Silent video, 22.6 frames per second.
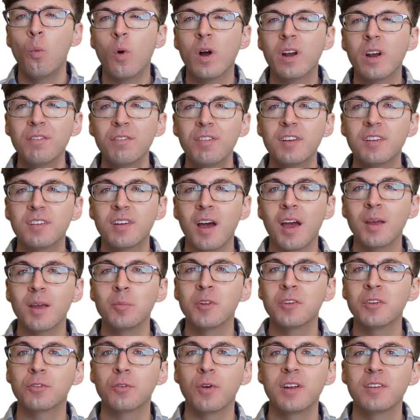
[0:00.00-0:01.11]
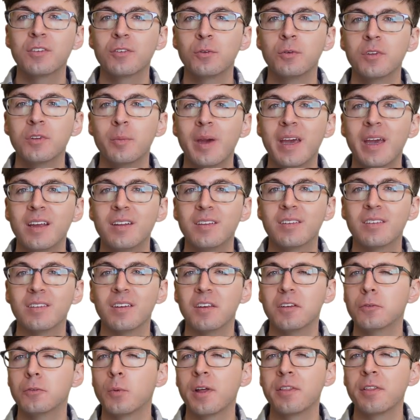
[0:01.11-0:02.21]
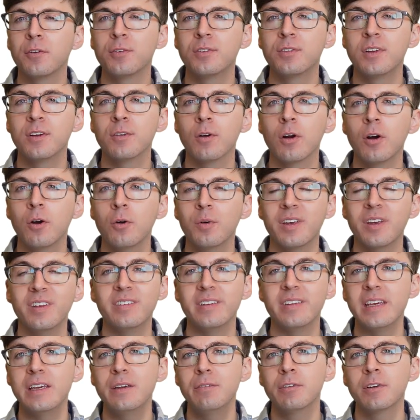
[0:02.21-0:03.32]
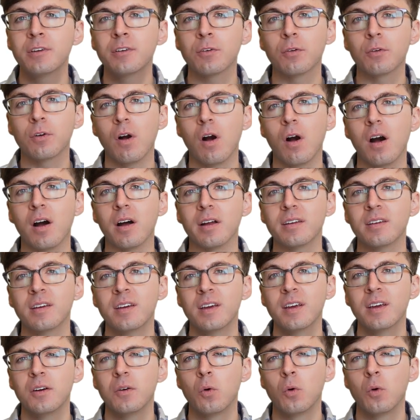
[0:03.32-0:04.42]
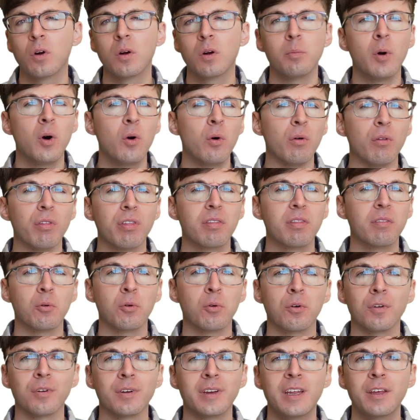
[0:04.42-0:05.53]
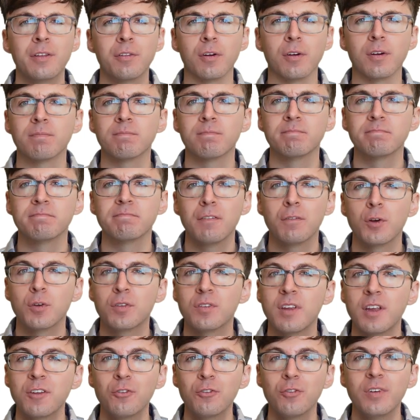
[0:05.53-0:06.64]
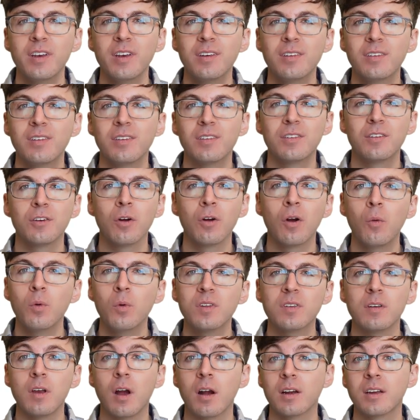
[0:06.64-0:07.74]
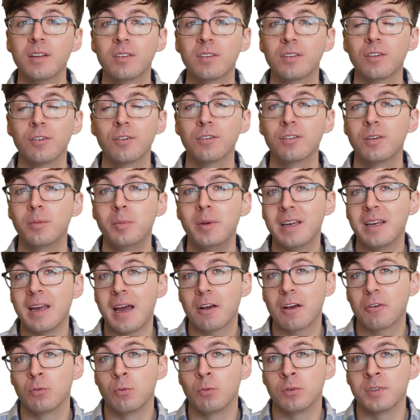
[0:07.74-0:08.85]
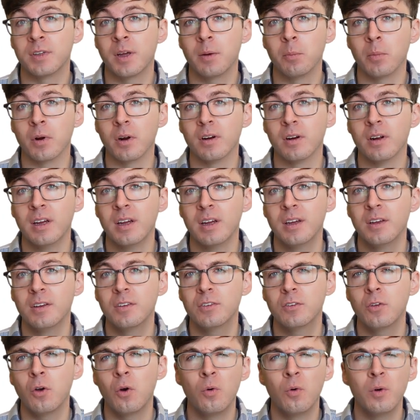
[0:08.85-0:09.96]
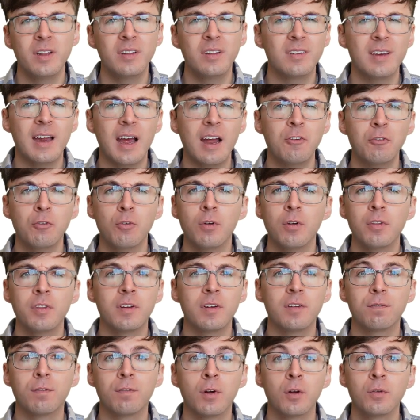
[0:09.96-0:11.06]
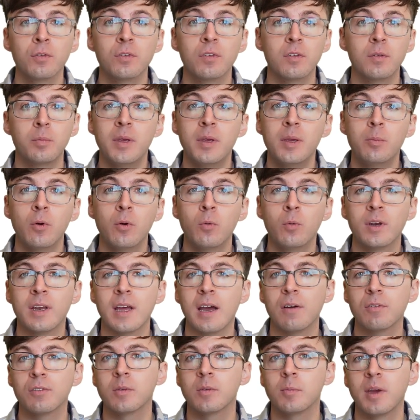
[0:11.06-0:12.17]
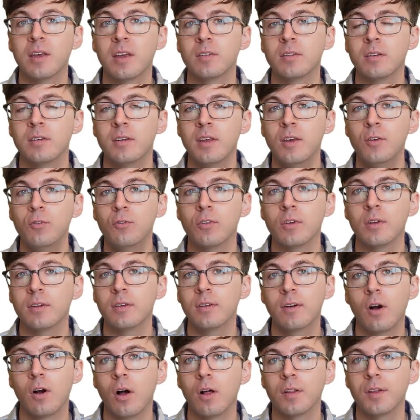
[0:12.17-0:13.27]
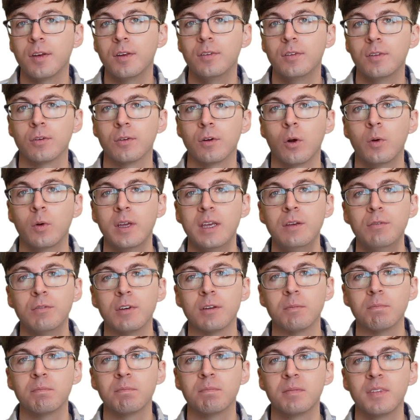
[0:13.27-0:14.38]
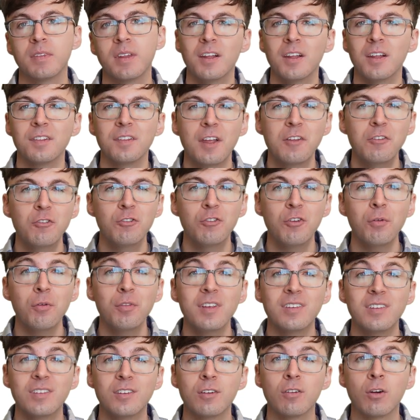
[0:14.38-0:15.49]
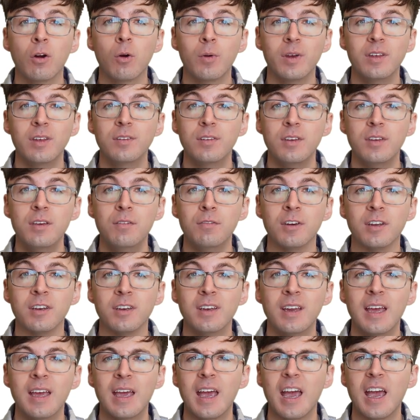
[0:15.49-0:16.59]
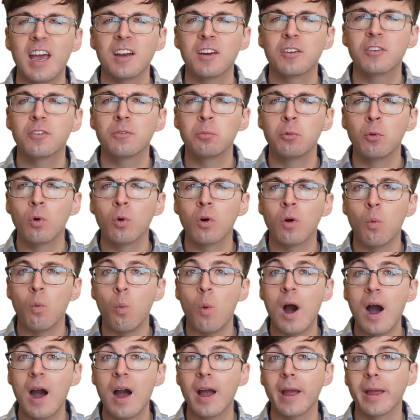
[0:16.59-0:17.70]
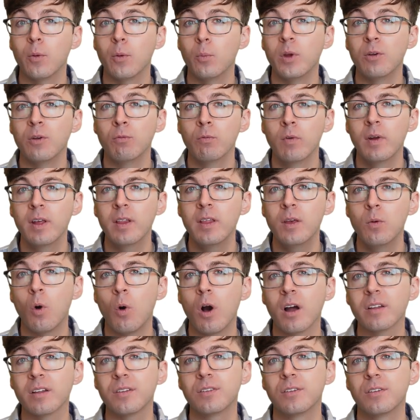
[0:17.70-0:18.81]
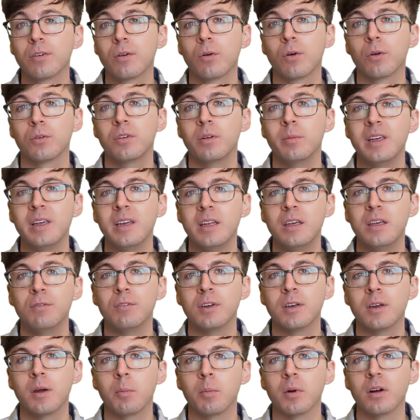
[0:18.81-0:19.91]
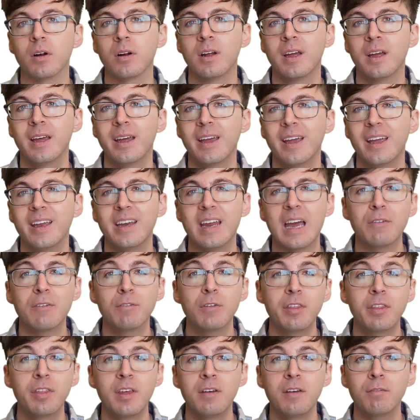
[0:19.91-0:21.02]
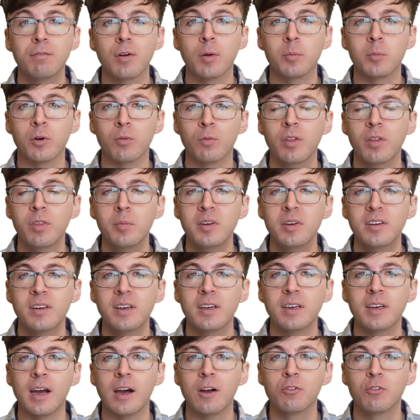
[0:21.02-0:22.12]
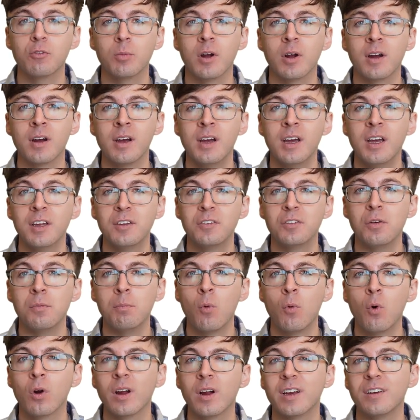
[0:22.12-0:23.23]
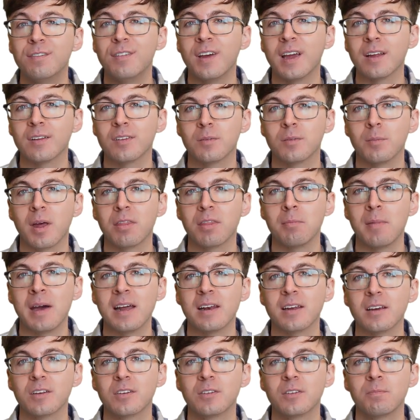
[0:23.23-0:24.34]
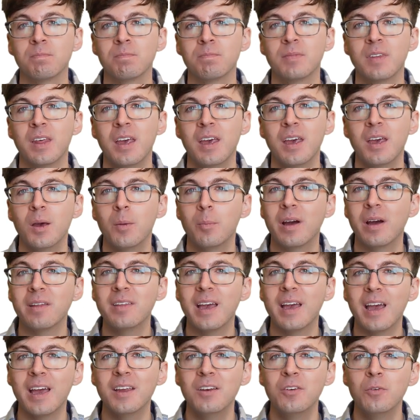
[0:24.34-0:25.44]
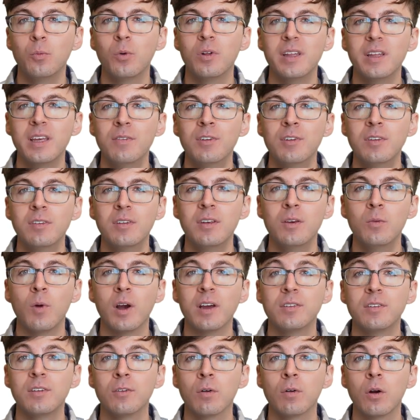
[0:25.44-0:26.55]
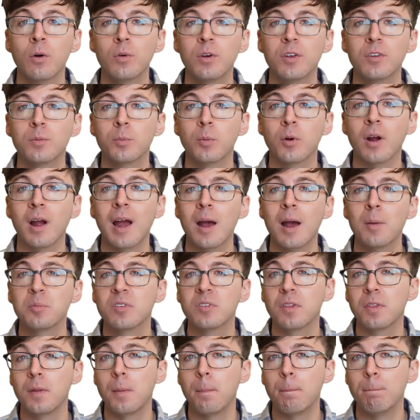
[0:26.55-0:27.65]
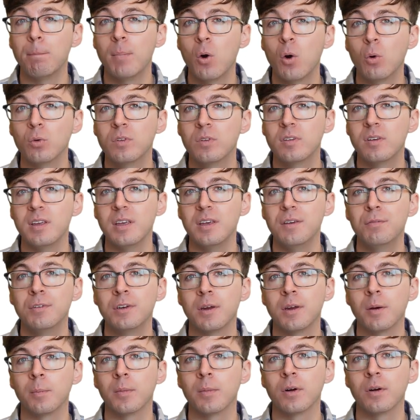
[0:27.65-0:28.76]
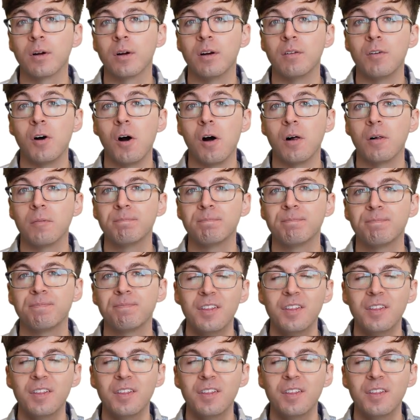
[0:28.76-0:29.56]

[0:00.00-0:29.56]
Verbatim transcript: One of the timeless grade school debates is whether zero is even or odd, or both, or neither. For centuries, zero was not considered to be an actual number, so it's natural that at first people would have some hesitation calling zero even. Let's show that zero is even and explore why we really want zero to be an even number, in everything from arithmetic and algebra to more advanced mathematics. By the end, we'll even see why zero is perhaps the most even number of all.